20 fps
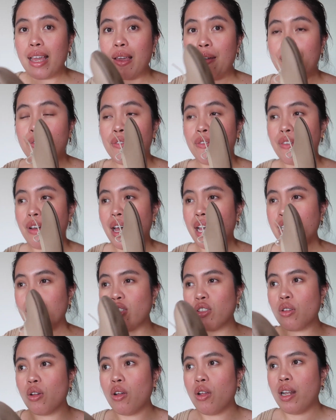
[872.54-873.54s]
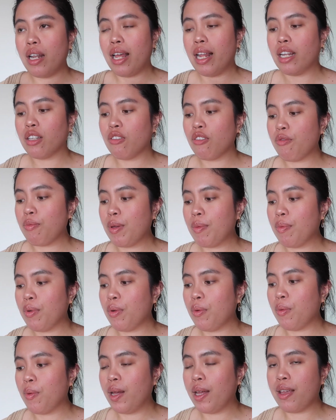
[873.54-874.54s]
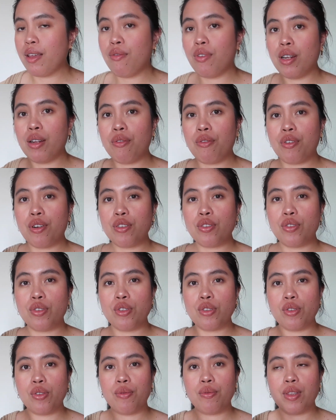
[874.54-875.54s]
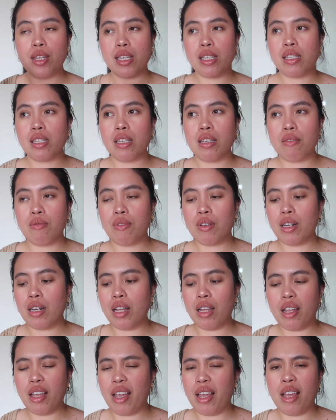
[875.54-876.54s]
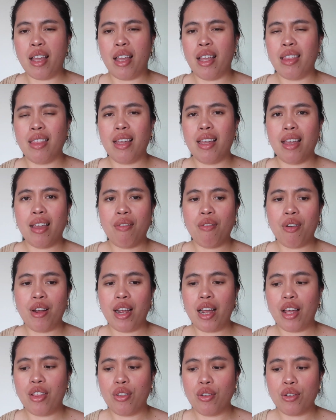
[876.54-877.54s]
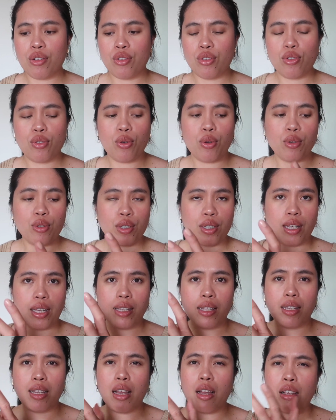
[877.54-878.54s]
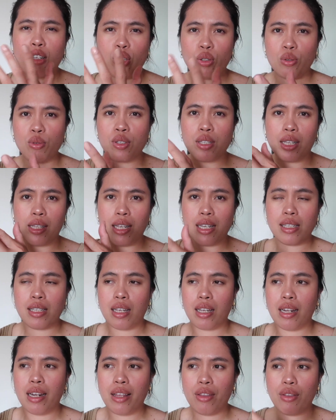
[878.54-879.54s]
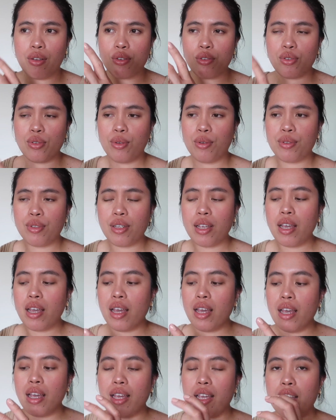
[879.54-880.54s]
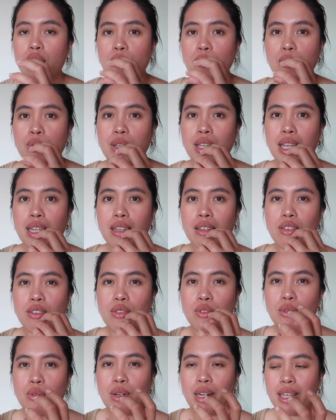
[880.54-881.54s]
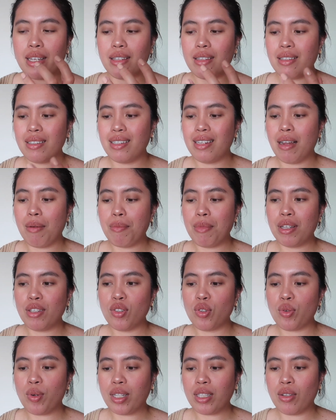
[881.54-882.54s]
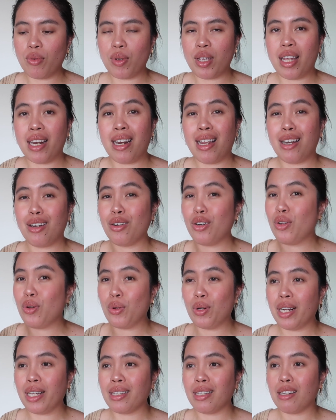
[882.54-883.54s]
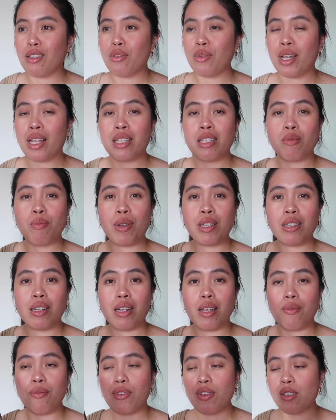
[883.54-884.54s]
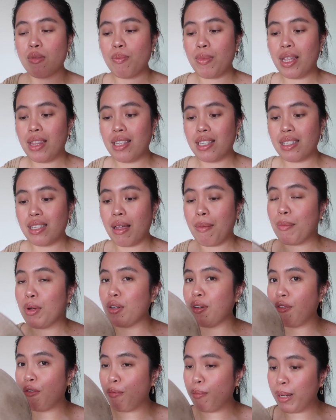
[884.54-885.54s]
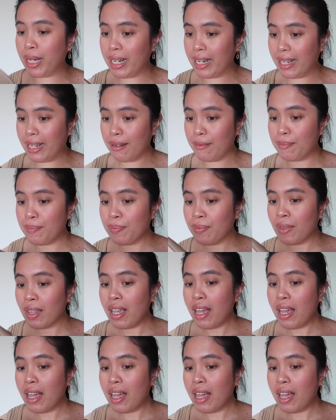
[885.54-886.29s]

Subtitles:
if I saw a lot of people, even the first use of this, even I think every other shoes that has a leather soles, it will get, you know, like damaged right away, and I don't like that. Especially if you spend this amount of money,